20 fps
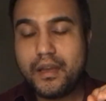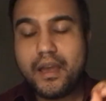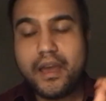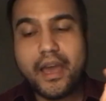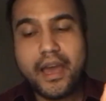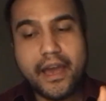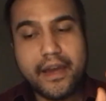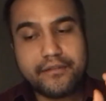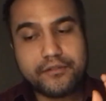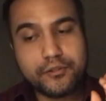
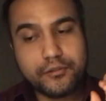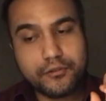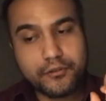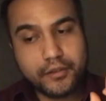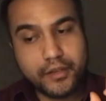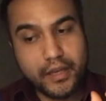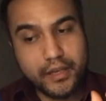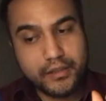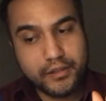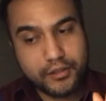After
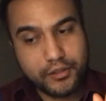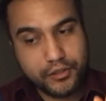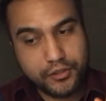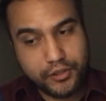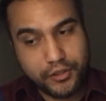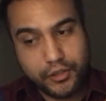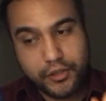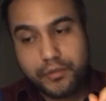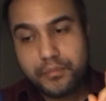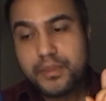a
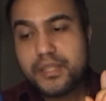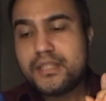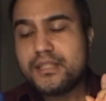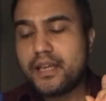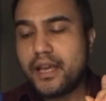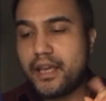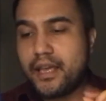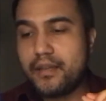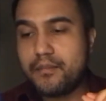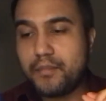determined
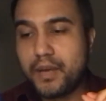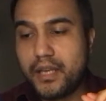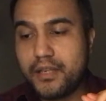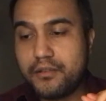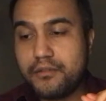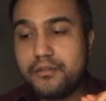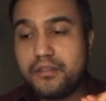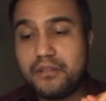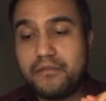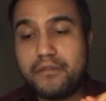and
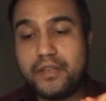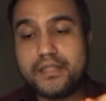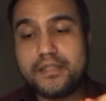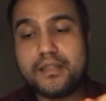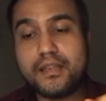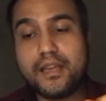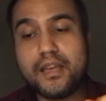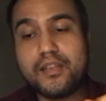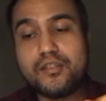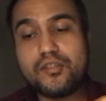minute
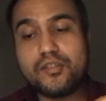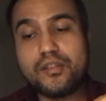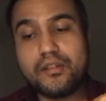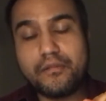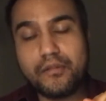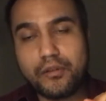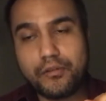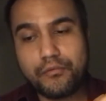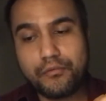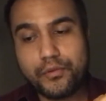investigation of
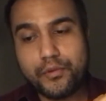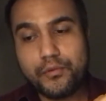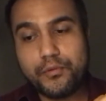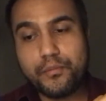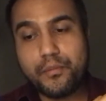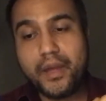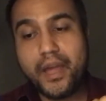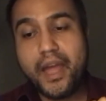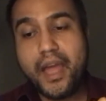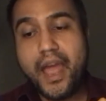the room,